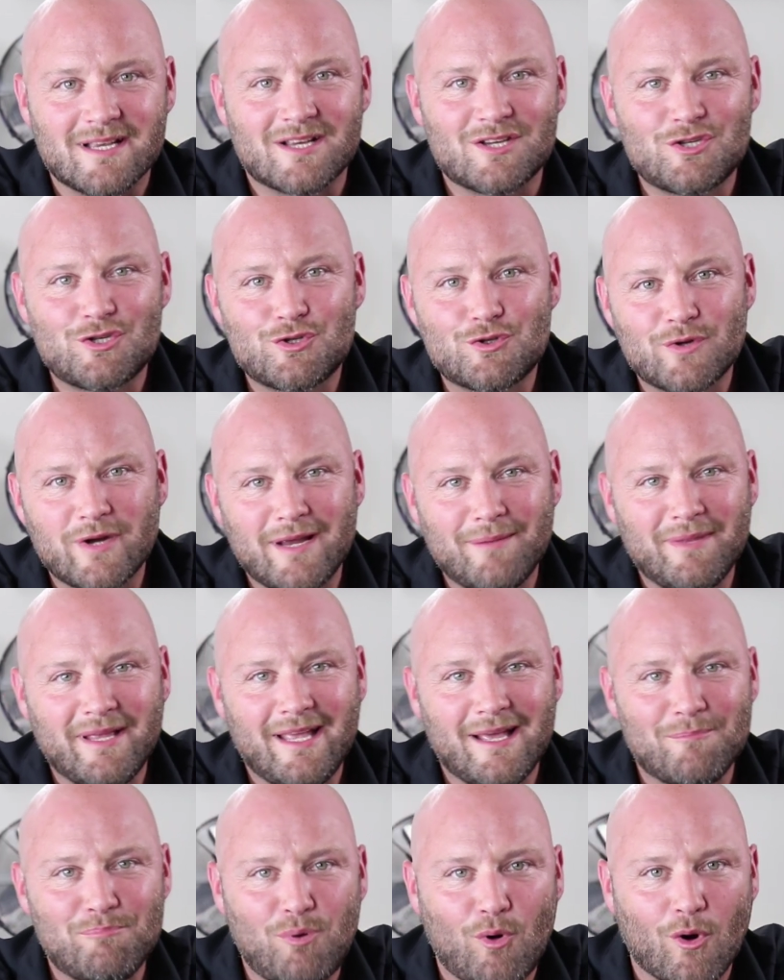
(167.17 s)

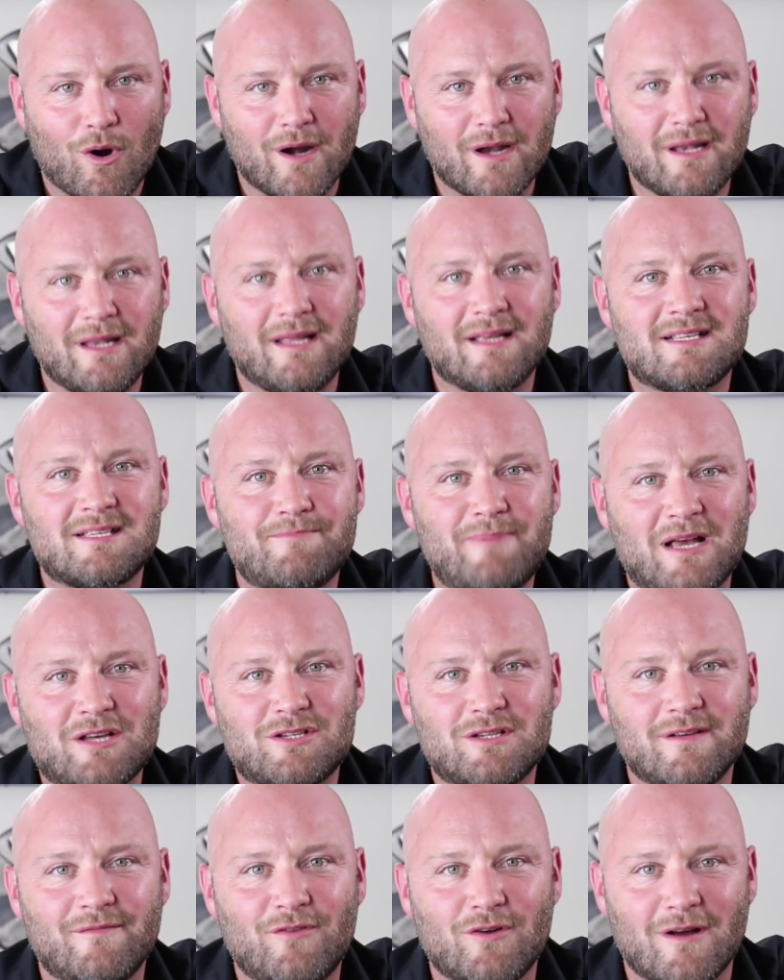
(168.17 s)
Extremely important,
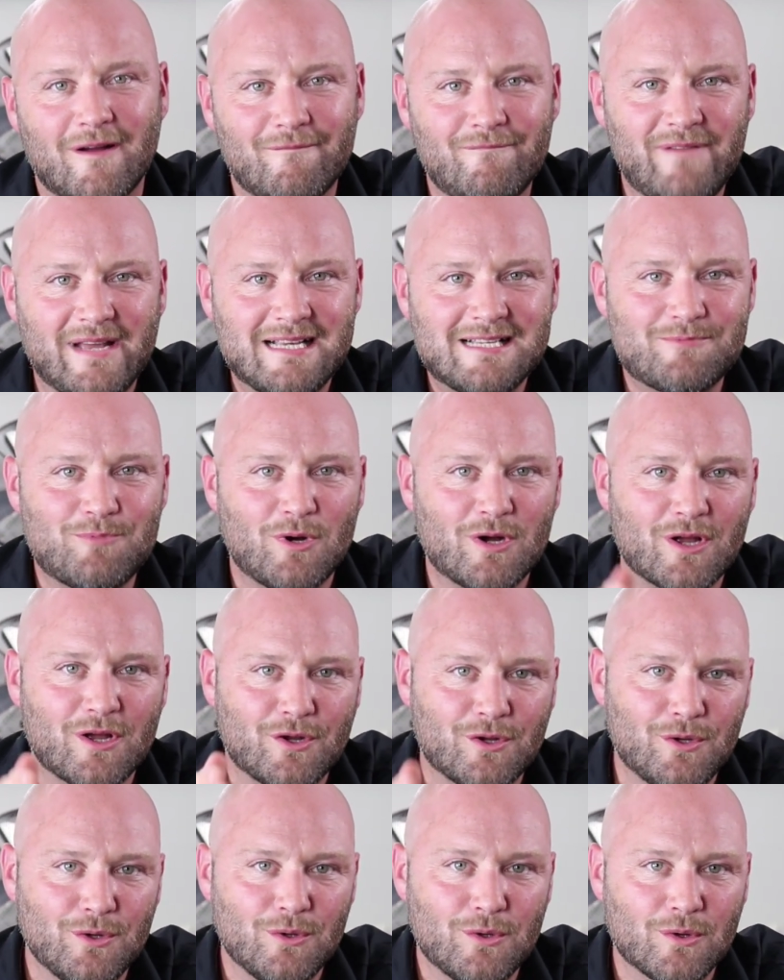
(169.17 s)
especially if you're on
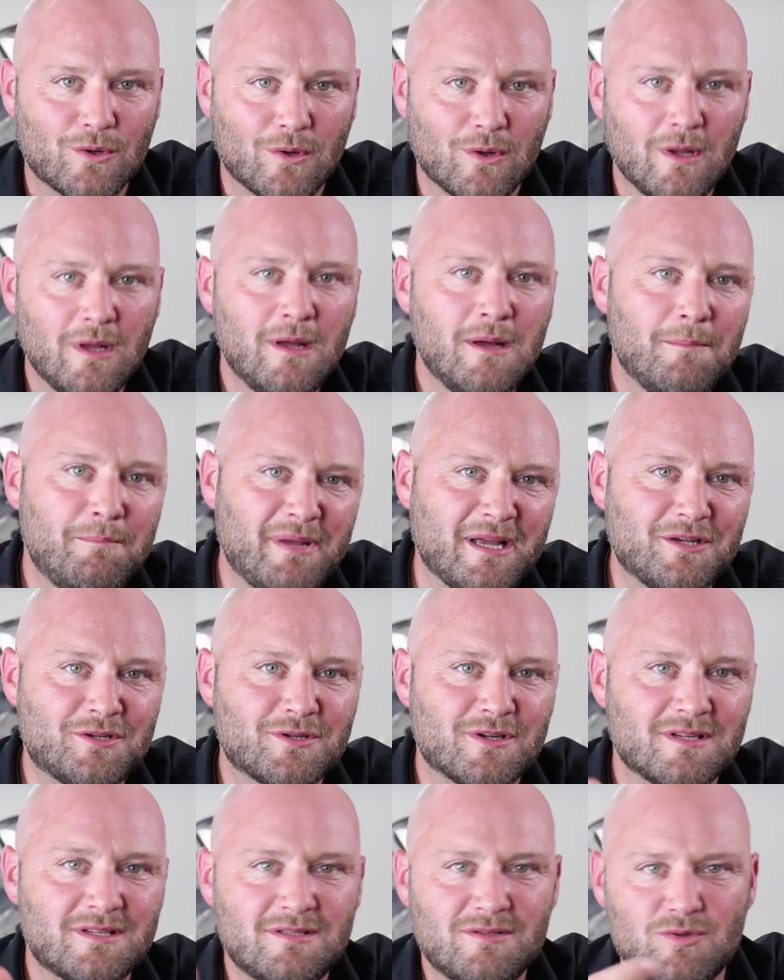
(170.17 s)
Facebook, Google,
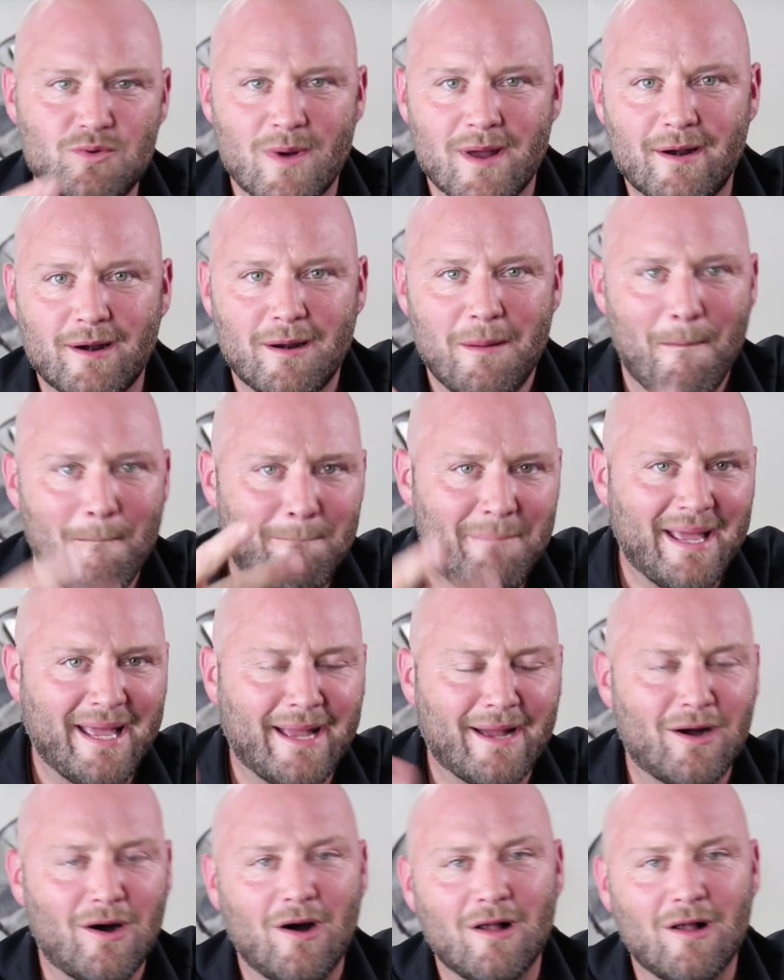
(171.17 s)
Pinterest, Twitter, Bing.